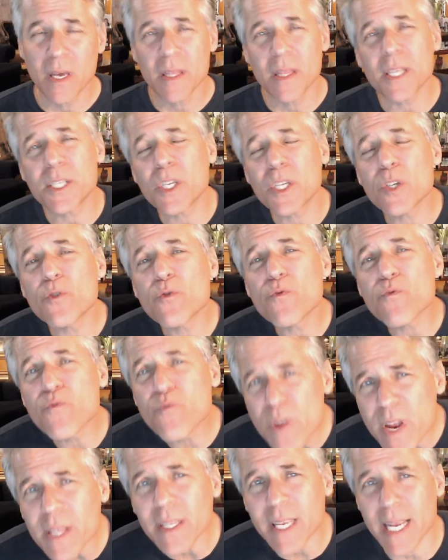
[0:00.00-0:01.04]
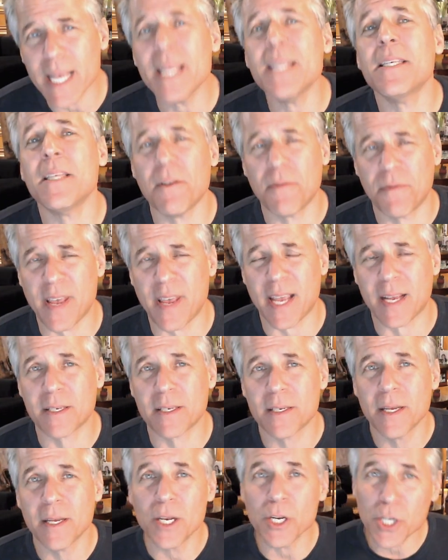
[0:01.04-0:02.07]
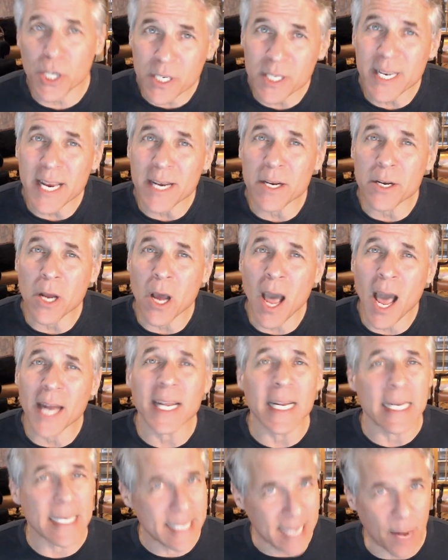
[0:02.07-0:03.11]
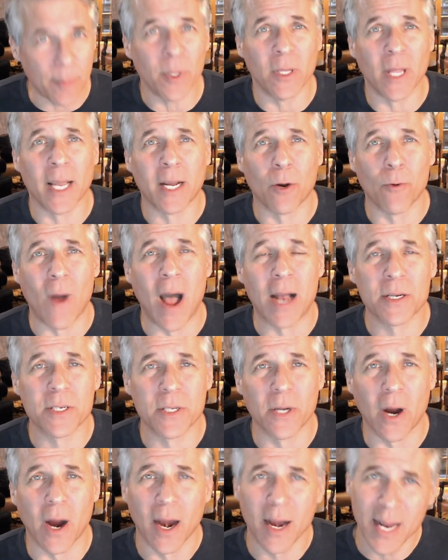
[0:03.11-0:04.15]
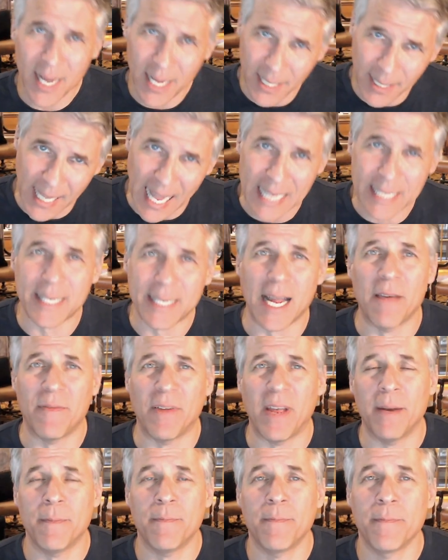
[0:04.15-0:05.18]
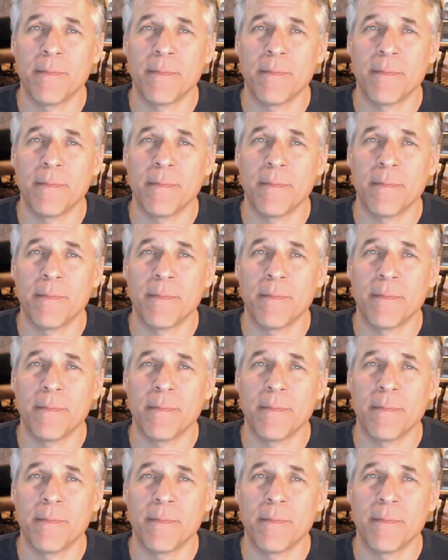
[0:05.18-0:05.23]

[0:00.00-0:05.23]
This is really easy to fix. You just need to know how to demo like a rock star. Let's dive in.